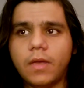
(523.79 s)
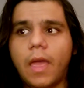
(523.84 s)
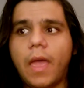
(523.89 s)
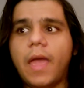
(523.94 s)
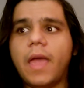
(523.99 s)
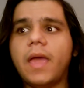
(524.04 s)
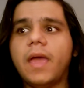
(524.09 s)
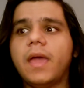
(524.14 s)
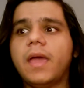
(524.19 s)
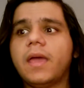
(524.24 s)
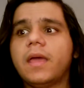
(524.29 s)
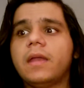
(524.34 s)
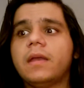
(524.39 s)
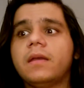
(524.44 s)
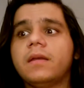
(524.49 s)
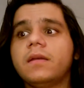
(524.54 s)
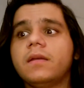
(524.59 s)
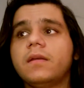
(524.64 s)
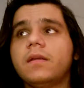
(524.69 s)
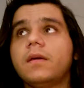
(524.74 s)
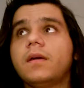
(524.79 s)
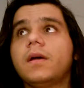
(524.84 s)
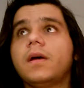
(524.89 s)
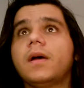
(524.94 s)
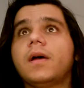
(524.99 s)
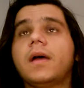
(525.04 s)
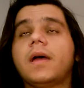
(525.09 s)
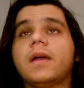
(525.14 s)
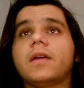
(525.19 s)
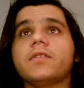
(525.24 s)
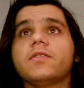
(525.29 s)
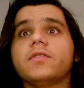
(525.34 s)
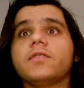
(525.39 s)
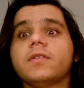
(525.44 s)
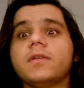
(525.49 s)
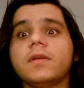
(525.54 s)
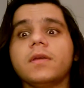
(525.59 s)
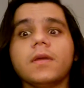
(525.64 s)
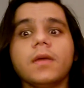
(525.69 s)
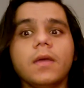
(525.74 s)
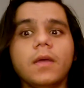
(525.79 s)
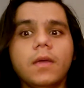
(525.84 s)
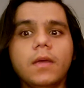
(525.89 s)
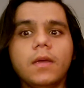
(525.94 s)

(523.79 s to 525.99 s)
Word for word: and uh, actually